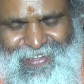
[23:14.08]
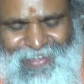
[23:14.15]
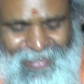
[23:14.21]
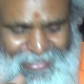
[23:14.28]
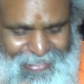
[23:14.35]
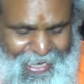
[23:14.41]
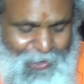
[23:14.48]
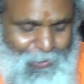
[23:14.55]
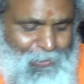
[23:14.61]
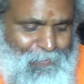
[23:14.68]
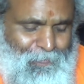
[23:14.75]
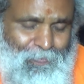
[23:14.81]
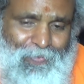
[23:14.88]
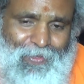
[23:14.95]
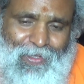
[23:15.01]

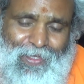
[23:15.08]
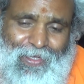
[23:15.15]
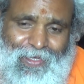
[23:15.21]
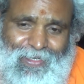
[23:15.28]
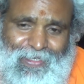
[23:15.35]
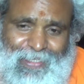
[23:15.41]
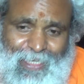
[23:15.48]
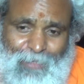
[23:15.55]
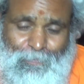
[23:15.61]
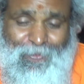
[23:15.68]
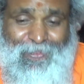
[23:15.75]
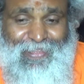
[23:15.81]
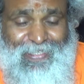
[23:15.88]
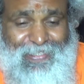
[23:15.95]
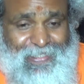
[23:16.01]
Now, if
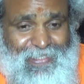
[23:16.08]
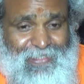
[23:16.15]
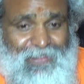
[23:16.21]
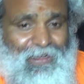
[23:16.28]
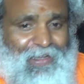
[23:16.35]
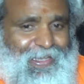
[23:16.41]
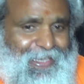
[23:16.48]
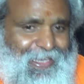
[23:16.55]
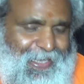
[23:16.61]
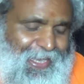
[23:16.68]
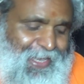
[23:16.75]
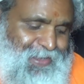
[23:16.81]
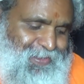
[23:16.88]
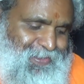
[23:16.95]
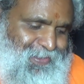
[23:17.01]
this is the
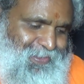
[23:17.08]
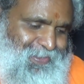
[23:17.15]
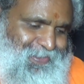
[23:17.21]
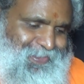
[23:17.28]
case,